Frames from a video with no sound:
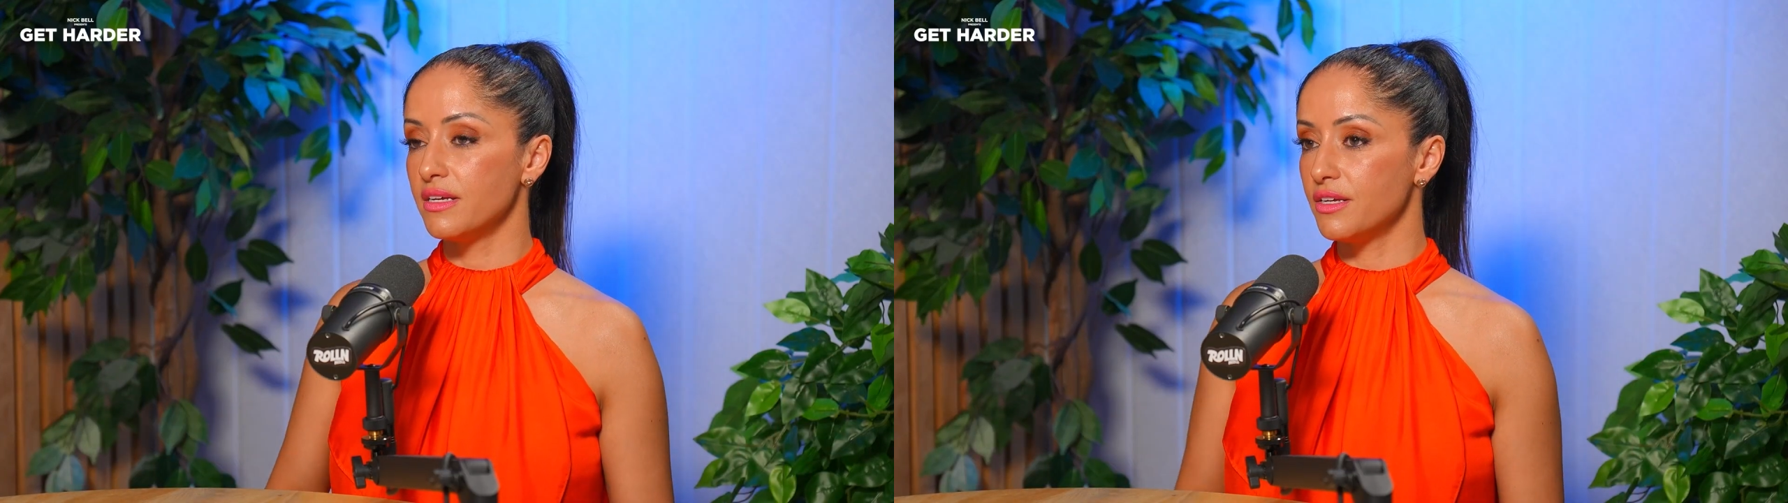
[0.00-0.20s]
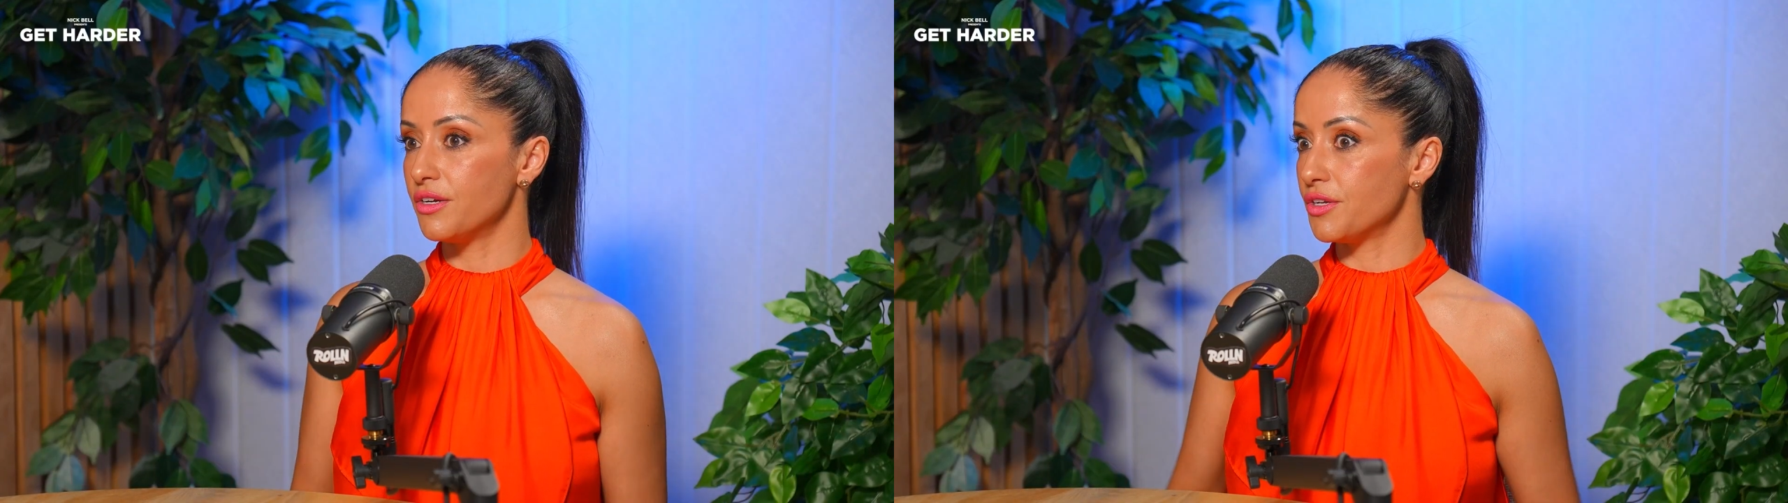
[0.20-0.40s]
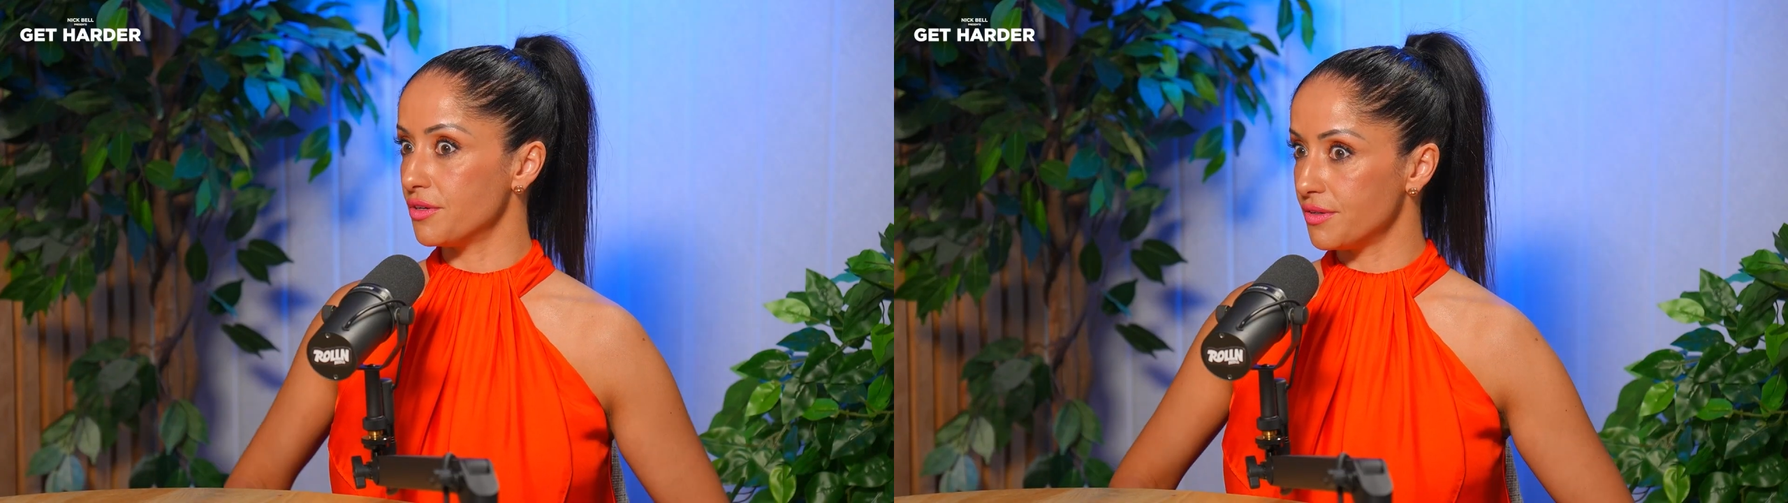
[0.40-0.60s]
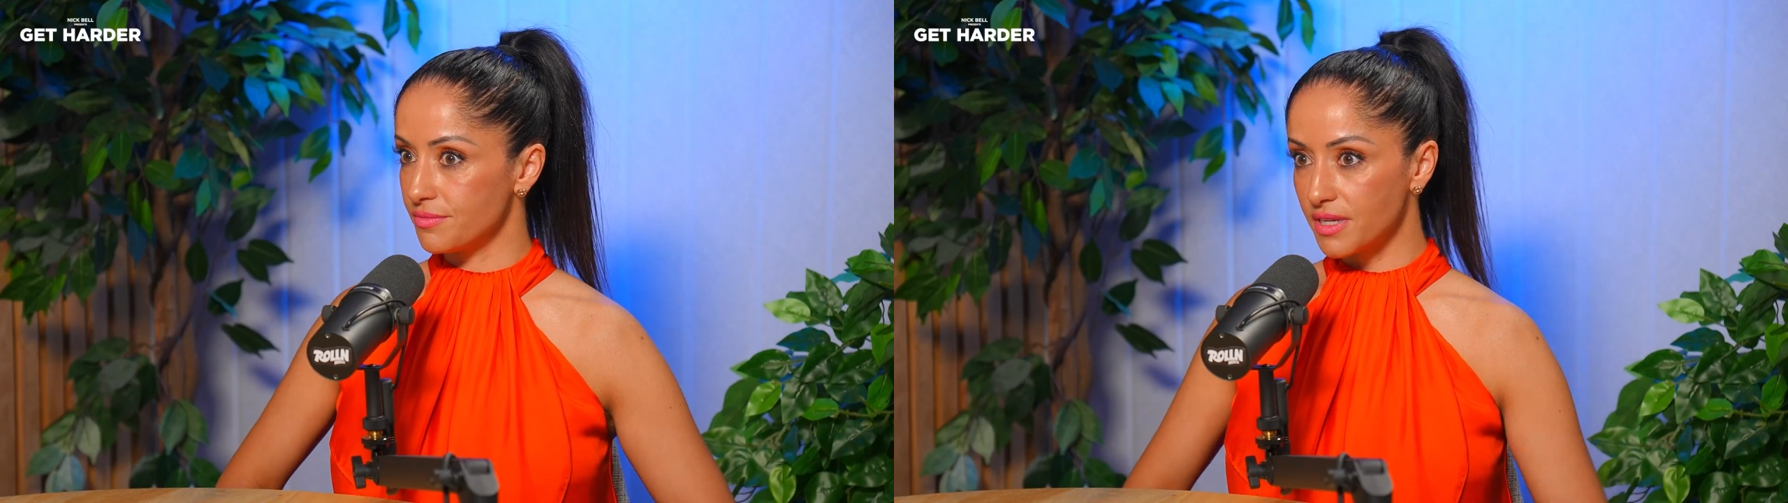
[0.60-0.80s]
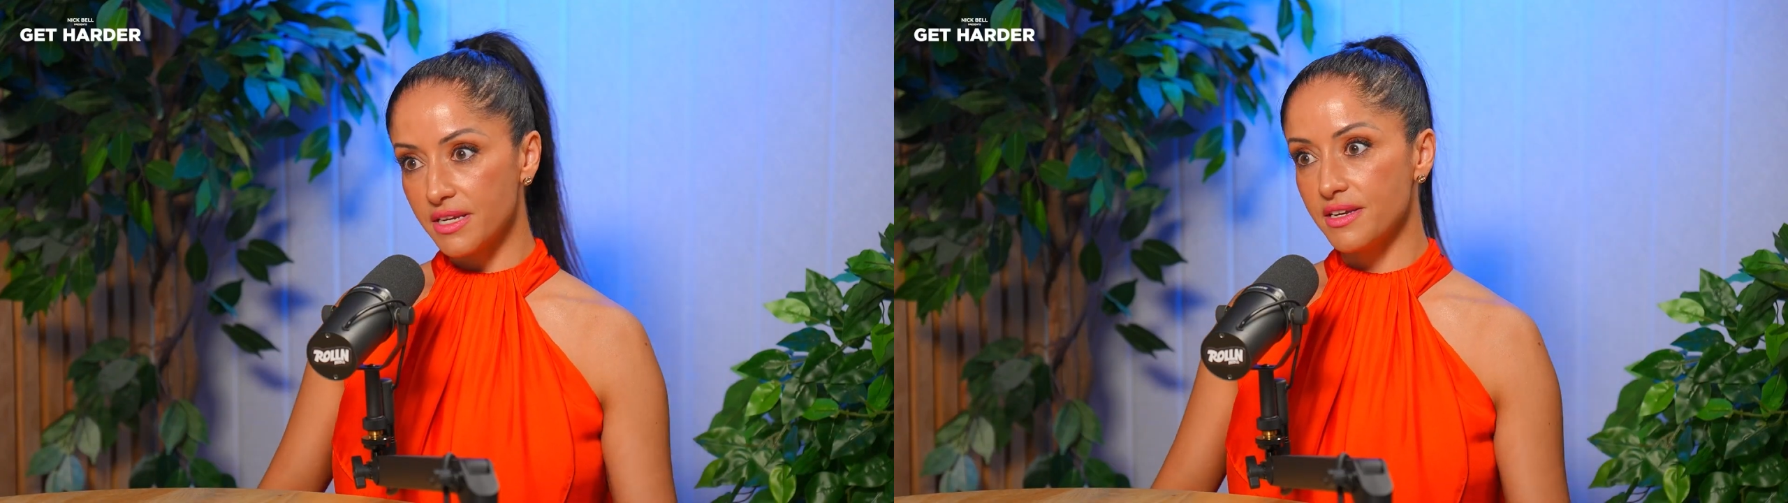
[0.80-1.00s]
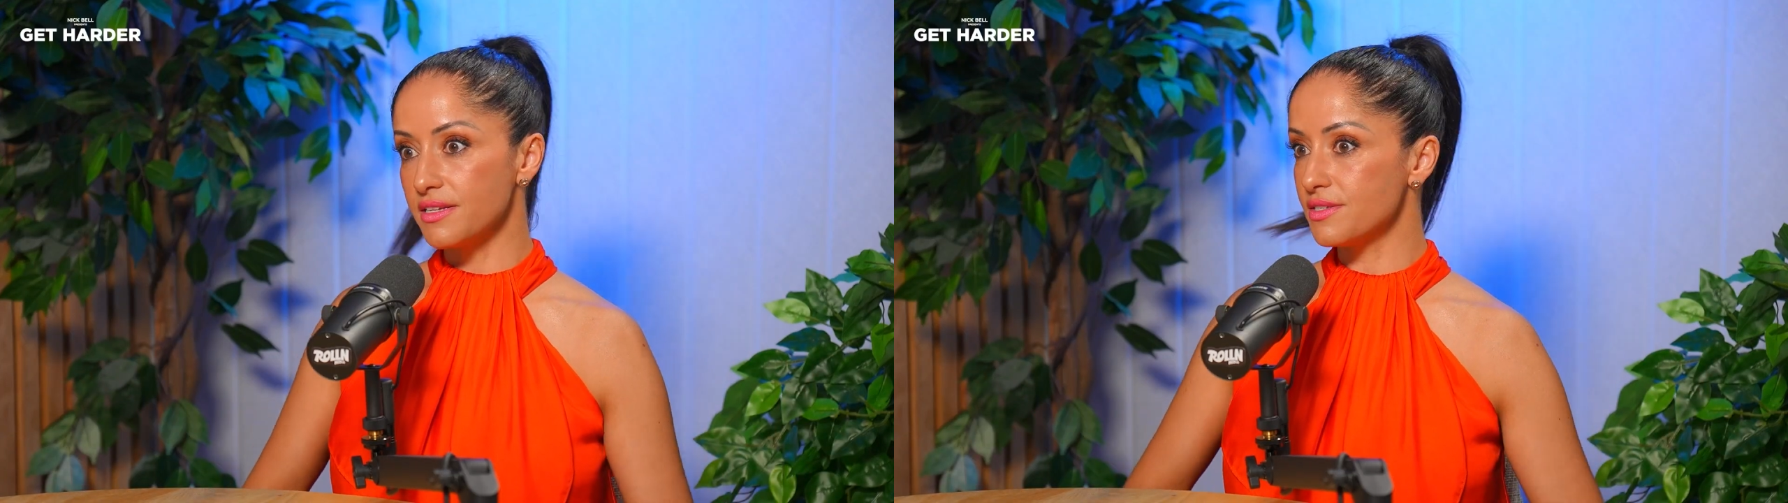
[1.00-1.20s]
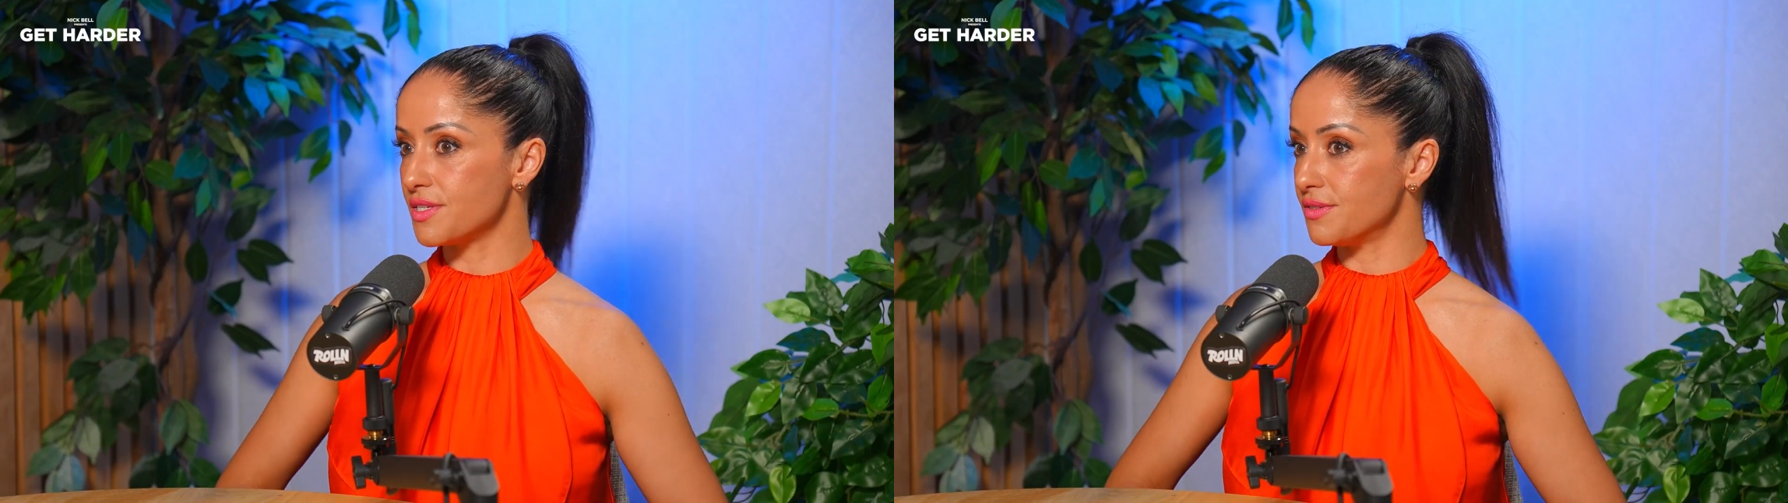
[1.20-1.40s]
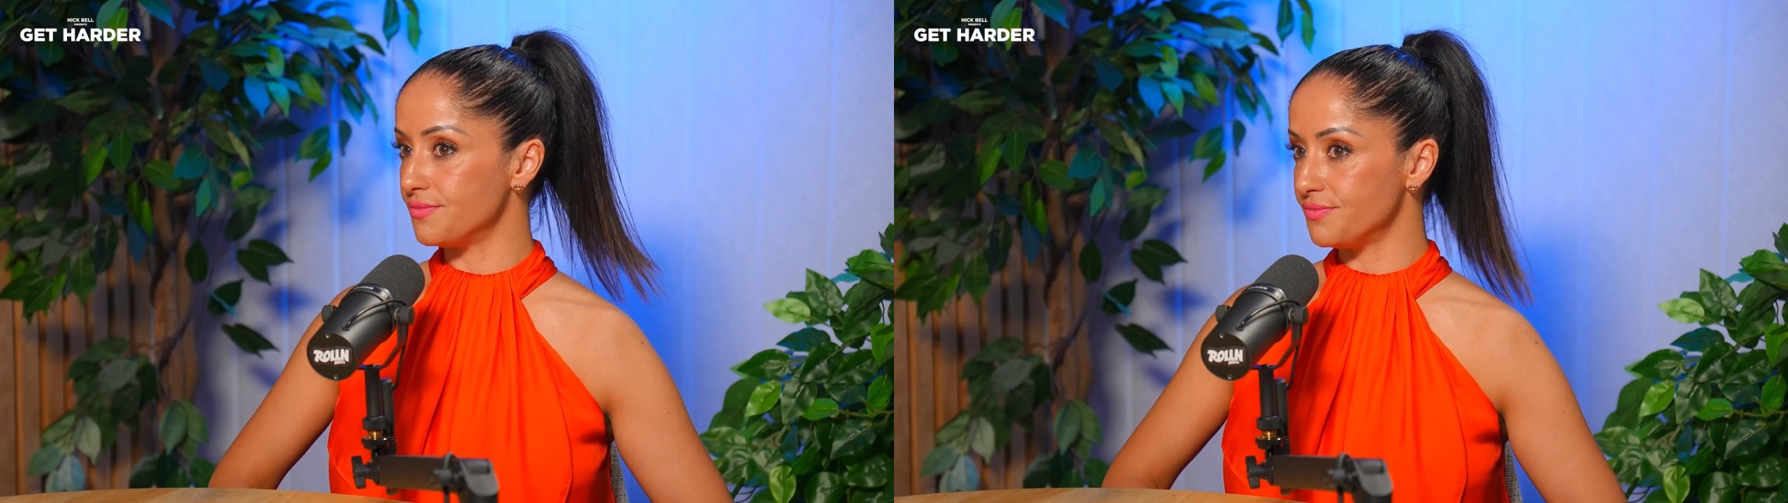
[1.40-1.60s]
your kidneys
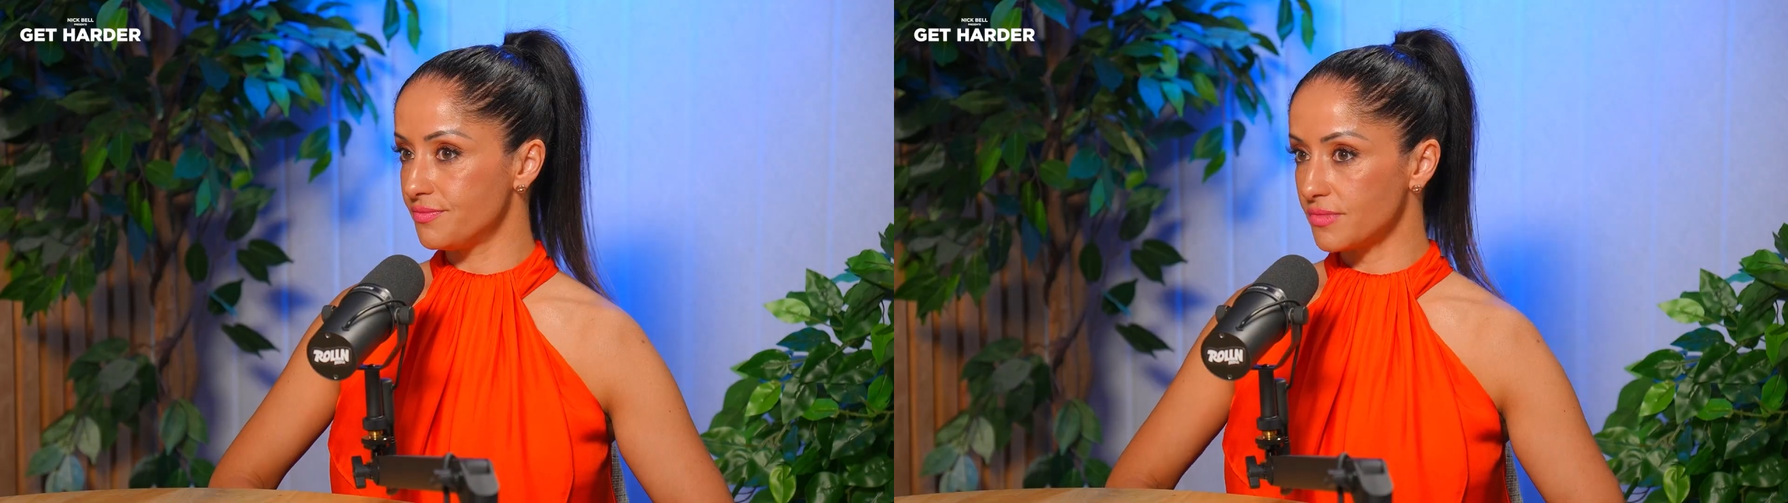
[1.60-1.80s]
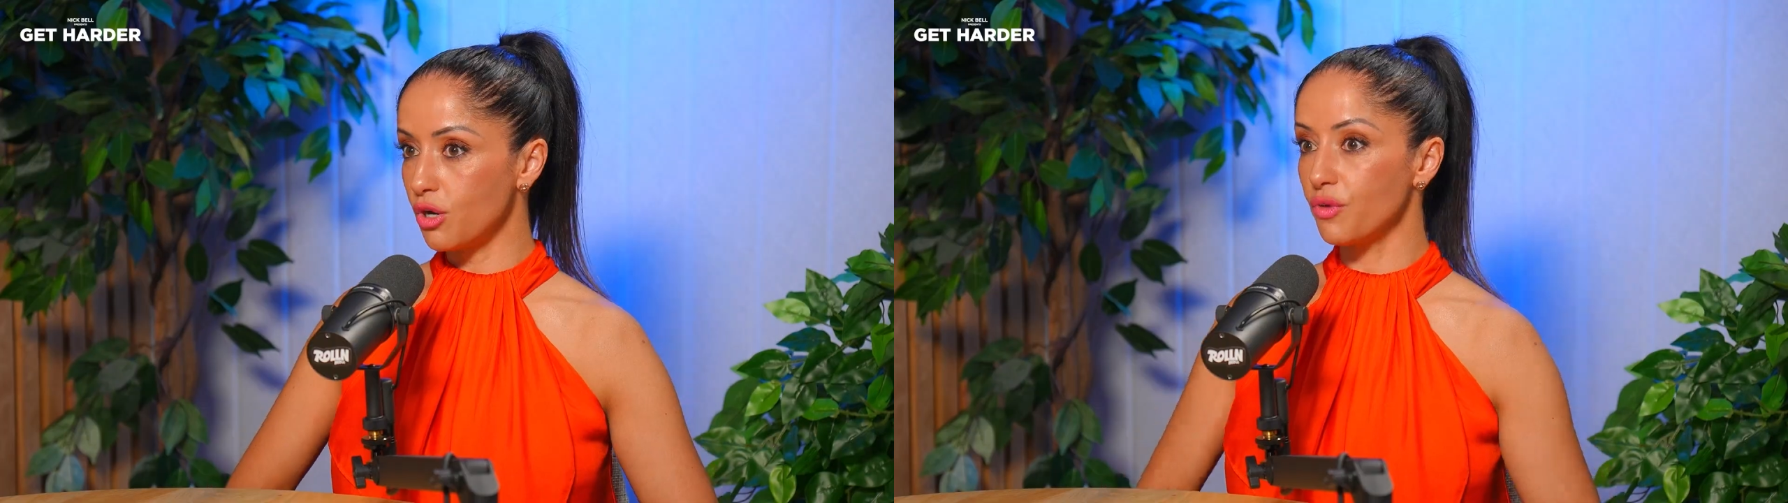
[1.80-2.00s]
and the whole